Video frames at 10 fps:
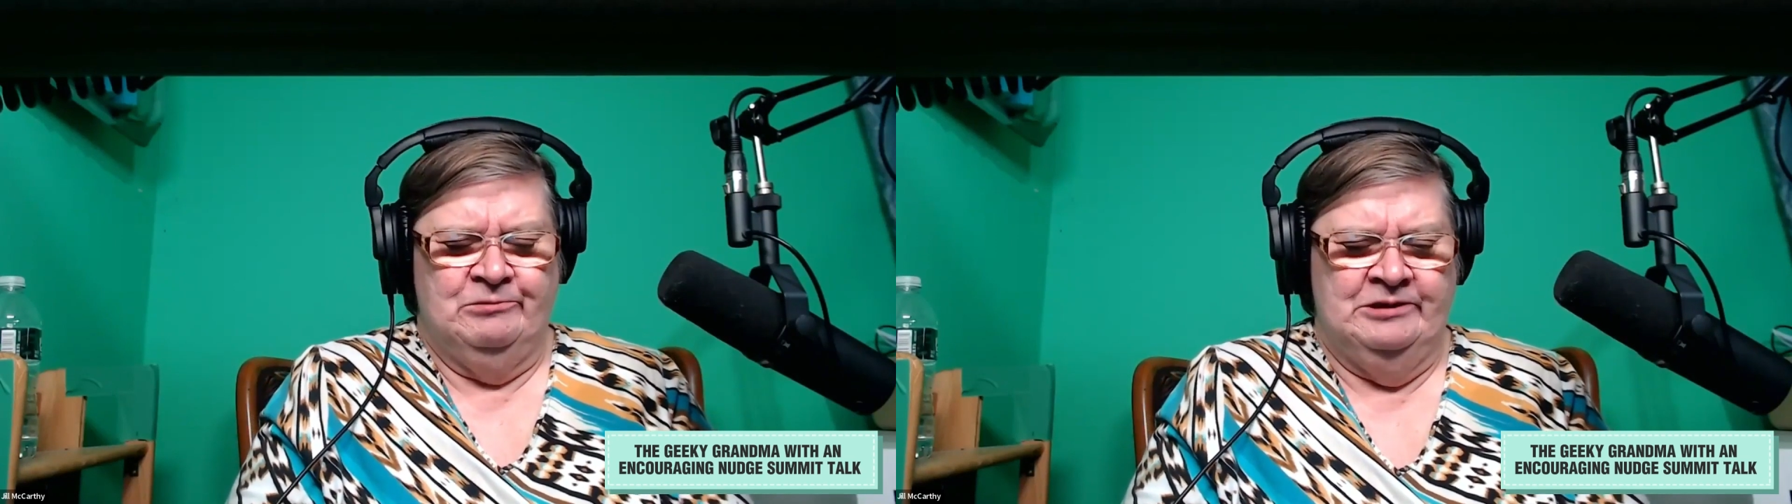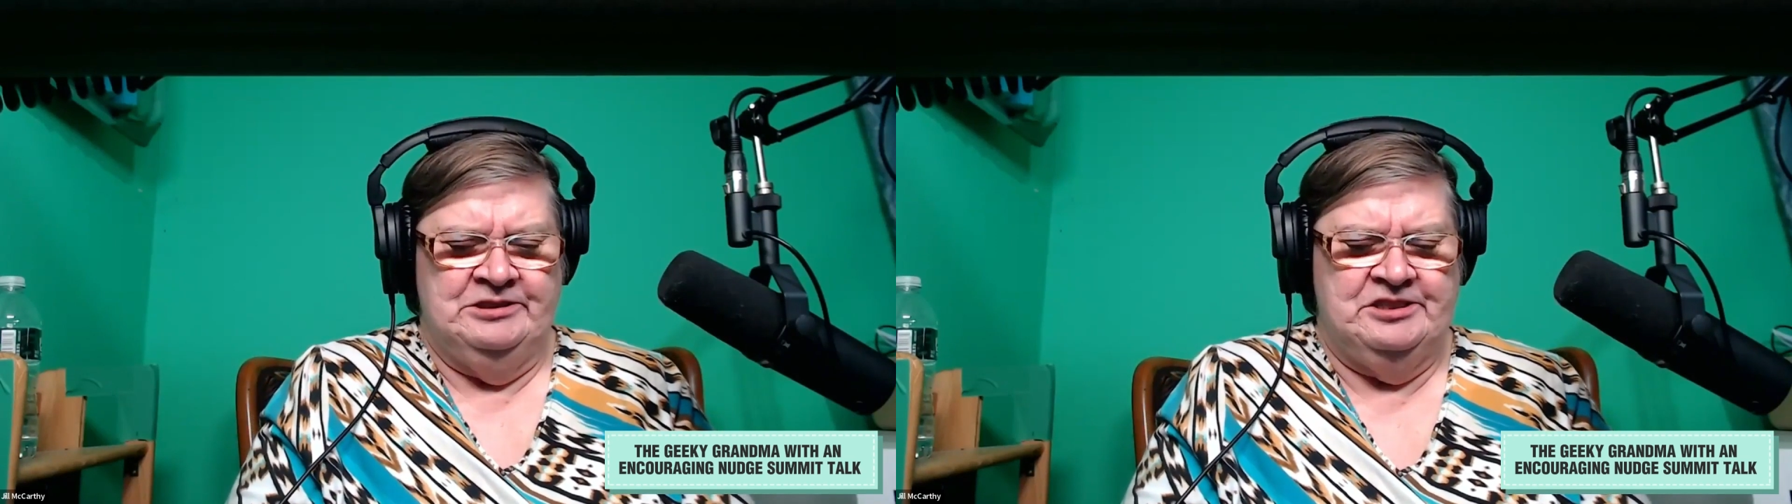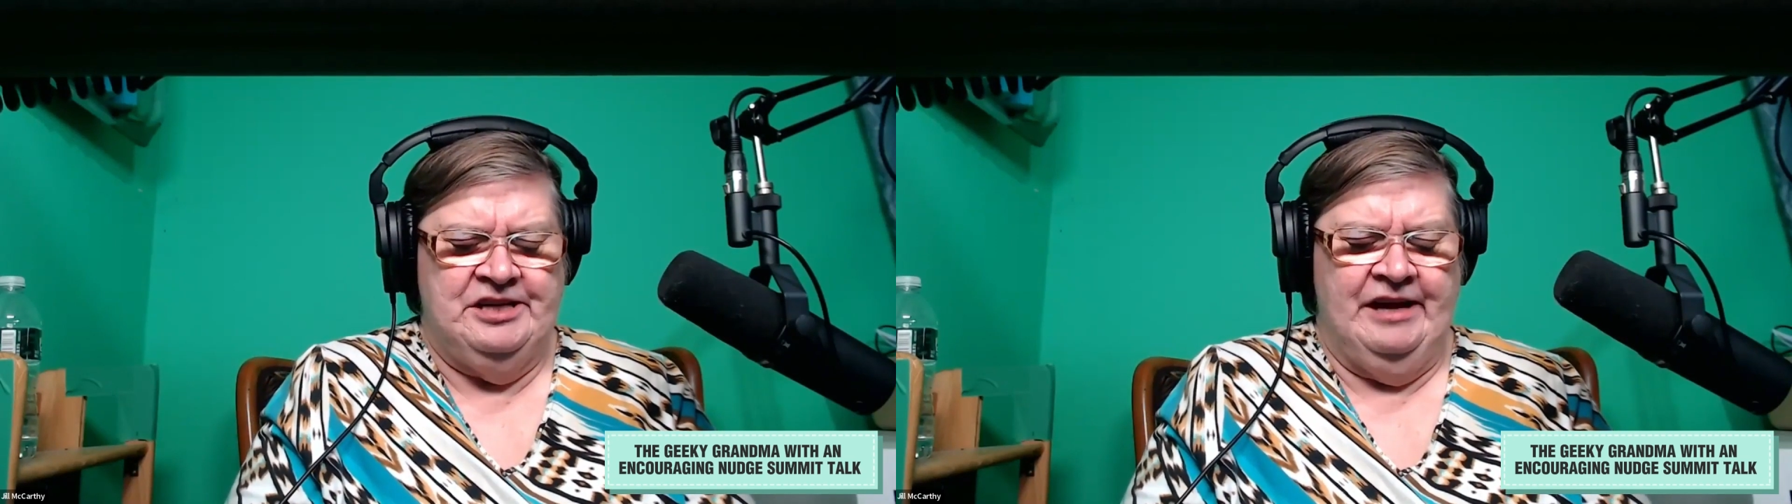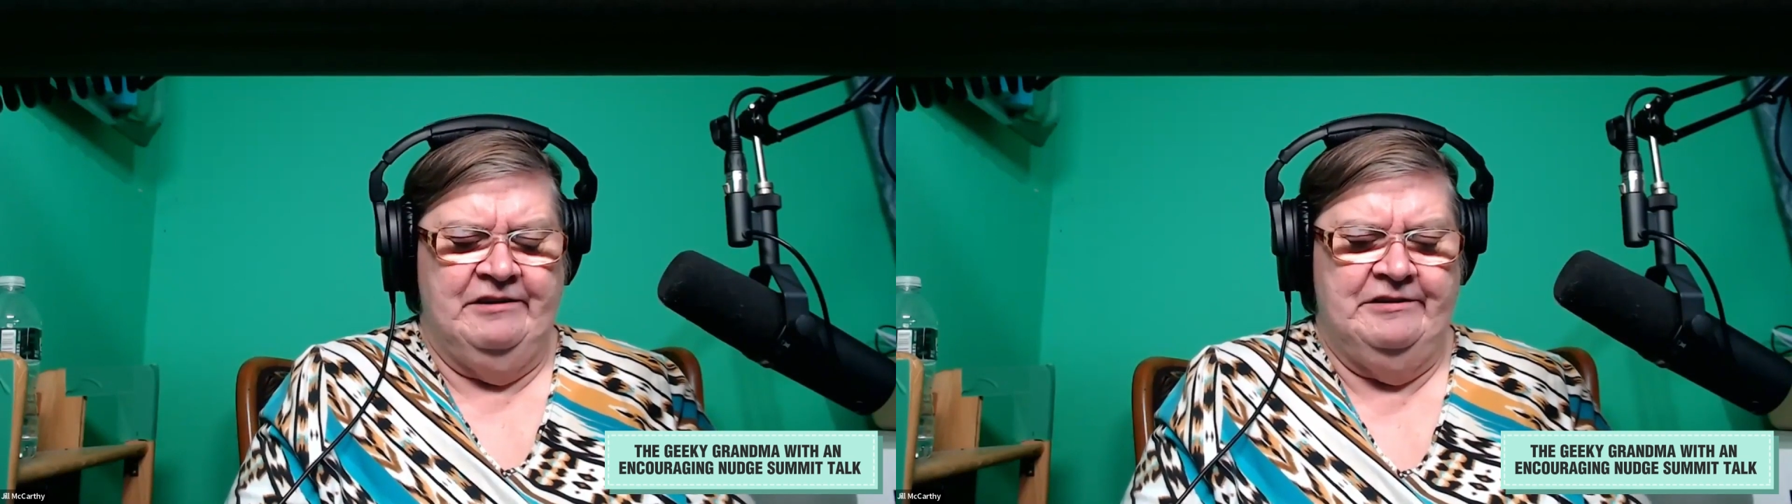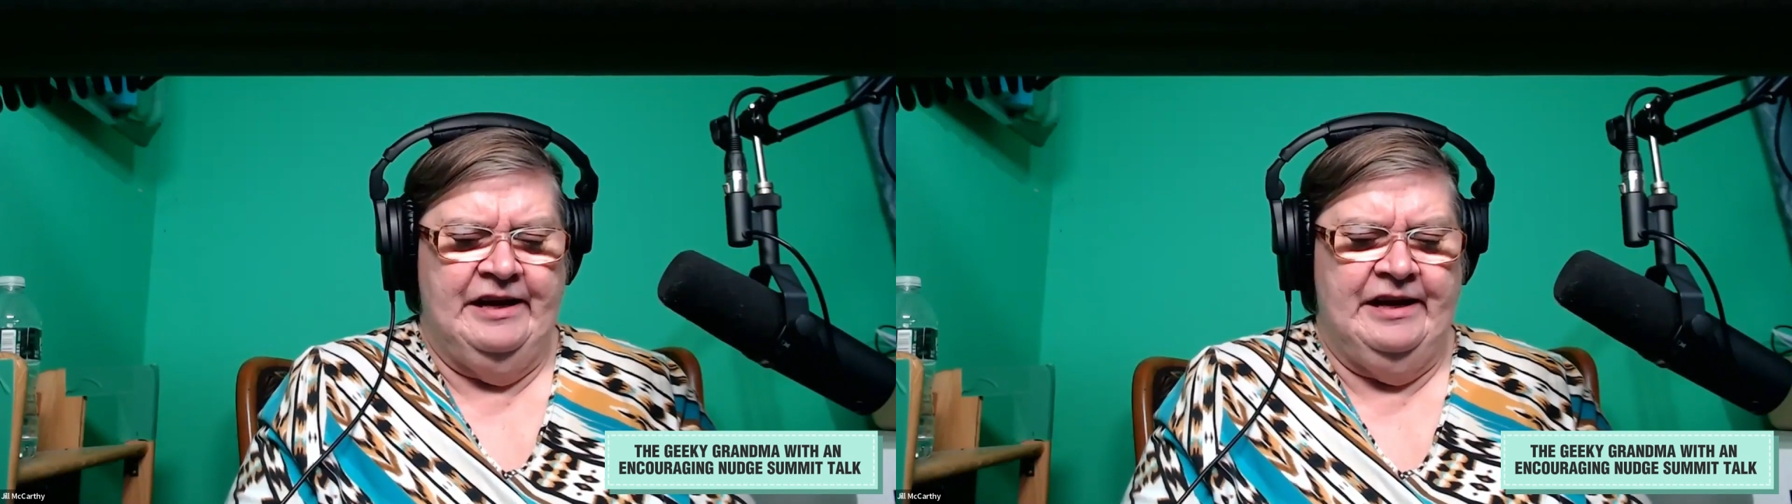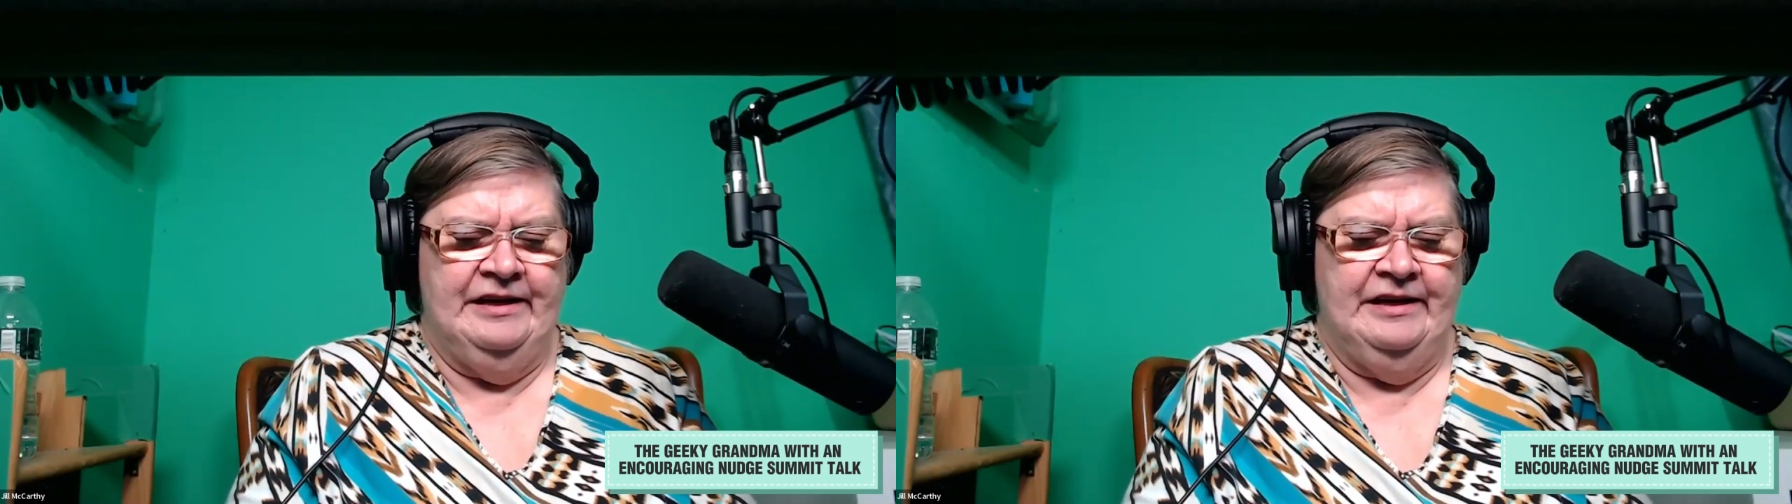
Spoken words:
one Saturday,